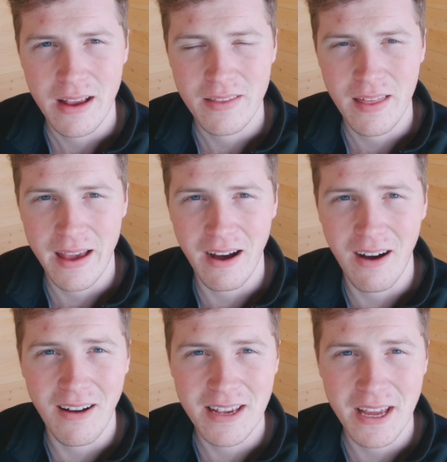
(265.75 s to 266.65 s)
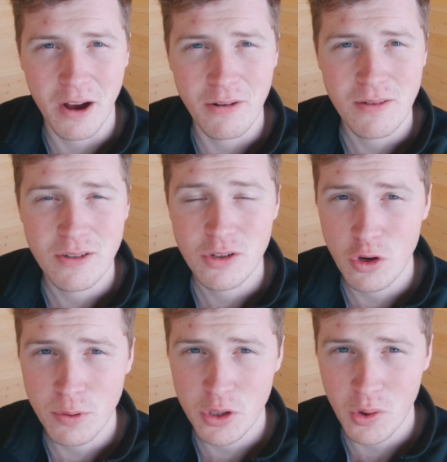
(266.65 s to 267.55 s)
They are, you know,
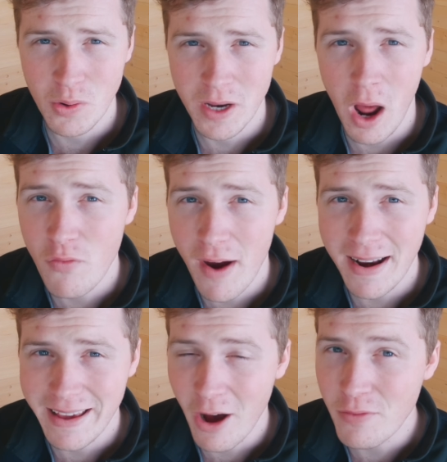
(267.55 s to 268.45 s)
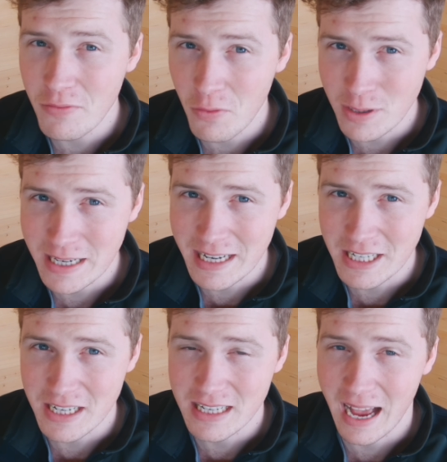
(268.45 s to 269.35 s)
super short, you know, rarely over 14
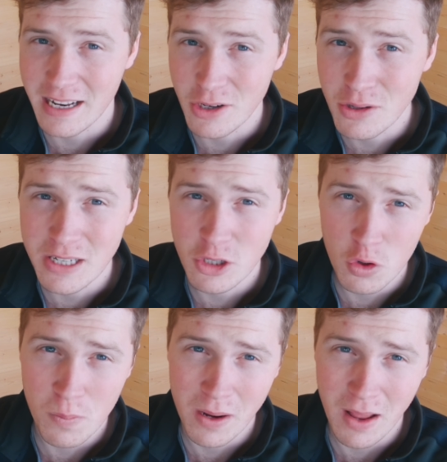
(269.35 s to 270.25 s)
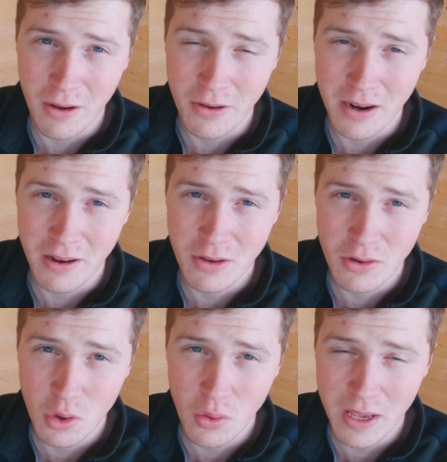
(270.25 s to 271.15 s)
inches, and usually super low. You know, you're
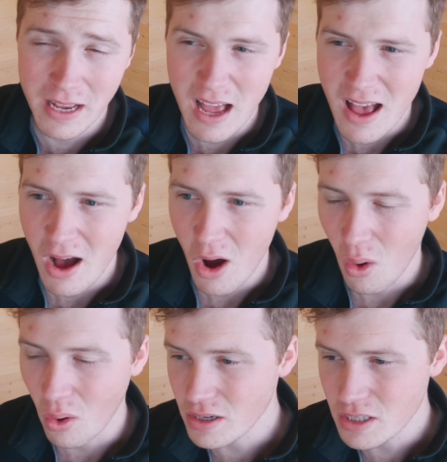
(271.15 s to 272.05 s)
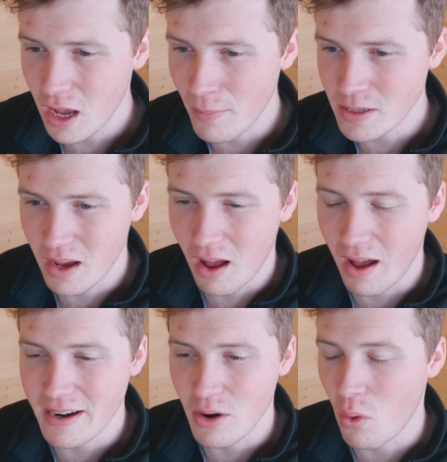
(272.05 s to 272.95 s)
talking on a
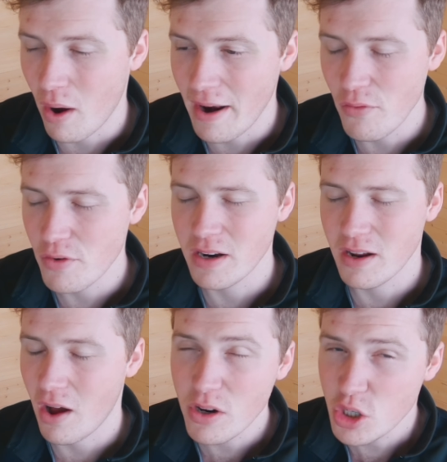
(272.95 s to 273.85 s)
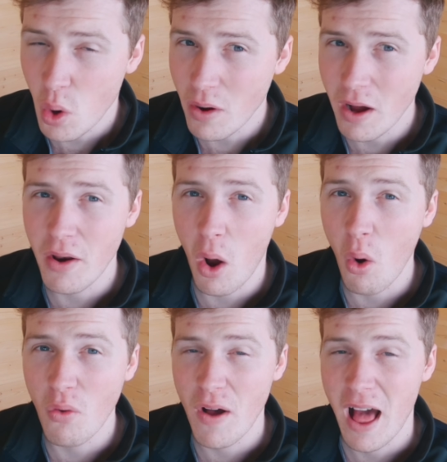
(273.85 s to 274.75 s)
side-by-side or an over and under, on a shotgun
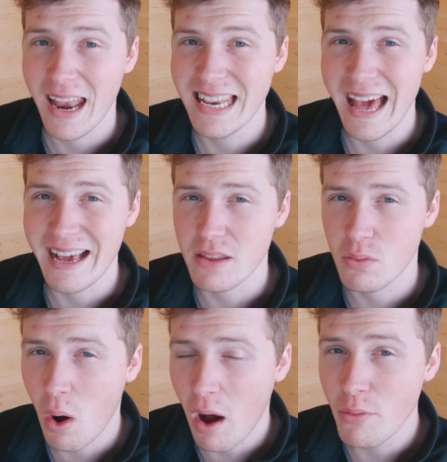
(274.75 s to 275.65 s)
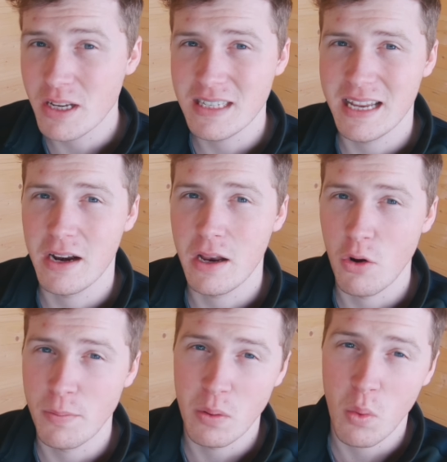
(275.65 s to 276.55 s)
of length, what I would consider low
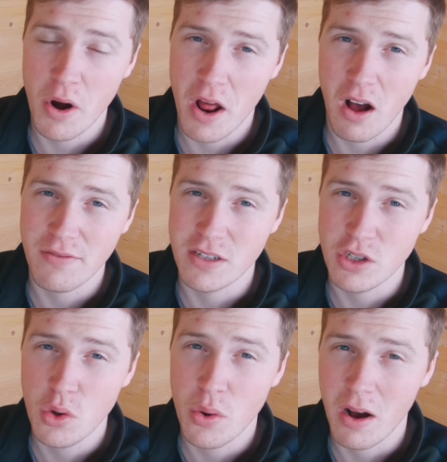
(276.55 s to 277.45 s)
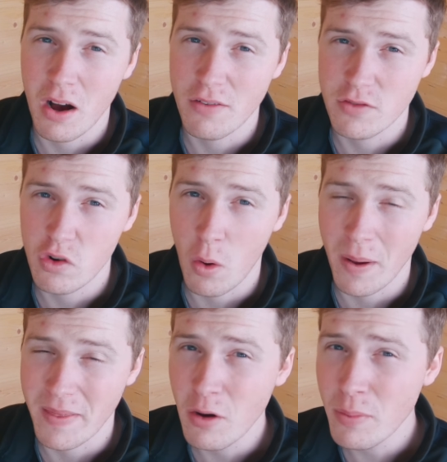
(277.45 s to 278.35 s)
would be 1.5 and 2.5 drop,
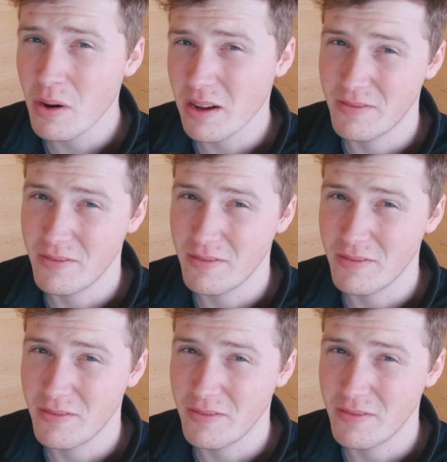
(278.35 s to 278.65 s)
and that would be on like a